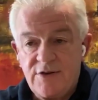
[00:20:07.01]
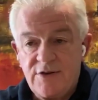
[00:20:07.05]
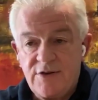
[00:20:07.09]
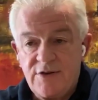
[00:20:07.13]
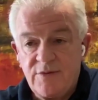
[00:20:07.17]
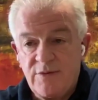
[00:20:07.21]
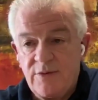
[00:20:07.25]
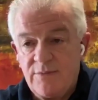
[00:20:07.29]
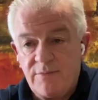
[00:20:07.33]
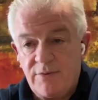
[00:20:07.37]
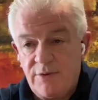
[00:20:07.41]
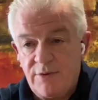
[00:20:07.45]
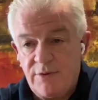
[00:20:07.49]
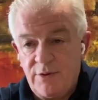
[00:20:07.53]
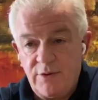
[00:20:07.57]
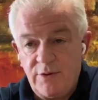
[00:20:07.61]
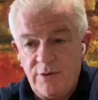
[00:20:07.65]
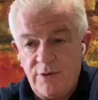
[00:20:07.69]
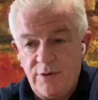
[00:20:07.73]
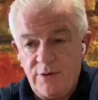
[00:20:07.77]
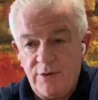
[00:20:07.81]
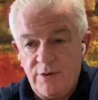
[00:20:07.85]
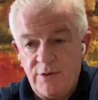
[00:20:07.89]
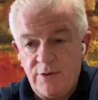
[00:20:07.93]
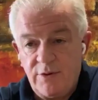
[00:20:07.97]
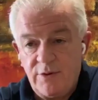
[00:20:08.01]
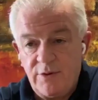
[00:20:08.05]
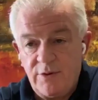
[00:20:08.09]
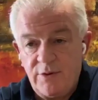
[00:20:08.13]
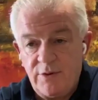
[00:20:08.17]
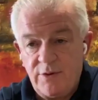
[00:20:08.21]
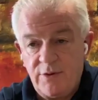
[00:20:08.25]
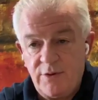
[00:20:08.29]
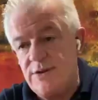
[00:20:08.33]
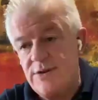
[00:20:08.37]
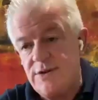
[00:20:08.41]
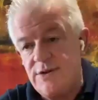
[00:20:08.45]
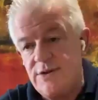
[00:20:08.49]
improve
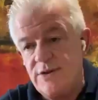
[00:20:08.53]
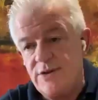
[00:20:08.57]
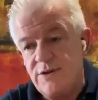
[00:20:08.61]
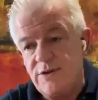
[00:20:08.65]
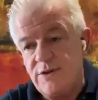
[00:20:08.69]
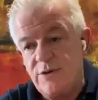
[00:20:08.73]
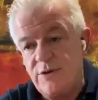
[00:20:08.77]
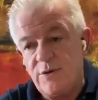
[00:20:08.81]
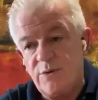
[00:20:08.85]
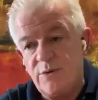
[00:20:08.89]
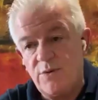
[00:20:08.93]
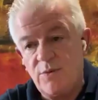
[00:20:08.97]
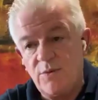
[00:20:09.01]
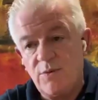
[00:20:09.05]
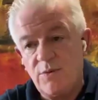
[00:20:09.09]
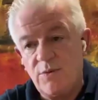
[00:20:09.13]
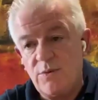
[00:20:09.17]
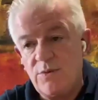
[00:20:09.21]
those terminals,